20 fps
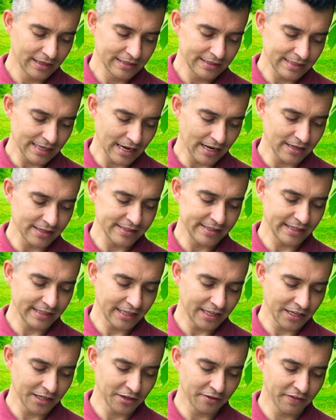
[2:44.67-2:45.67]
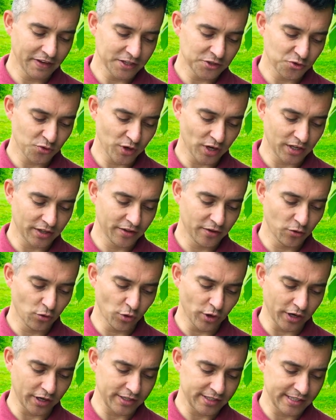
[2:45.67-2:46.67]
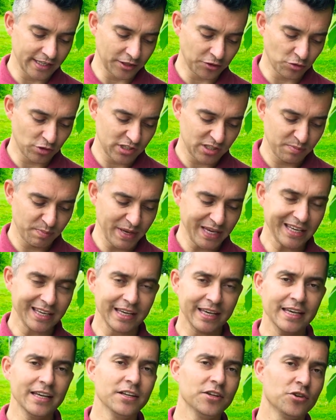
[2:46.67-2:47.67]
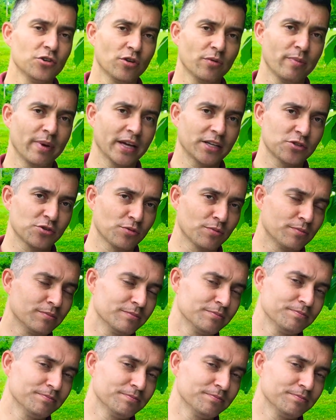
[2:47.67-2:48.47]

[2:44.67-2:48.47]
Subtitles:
tells the king of Israel the words that you speak in your bedroom."